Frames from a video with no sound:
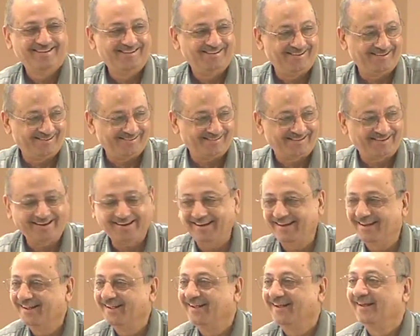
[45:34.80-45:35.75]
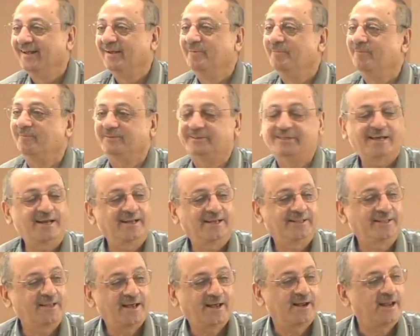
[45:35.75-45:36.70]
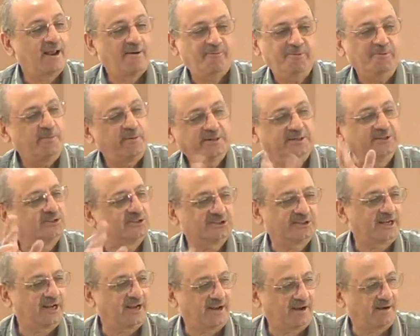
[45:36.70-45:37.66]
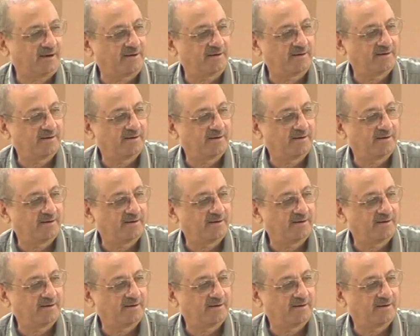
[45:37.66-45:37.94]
Okay. Everybody is scared.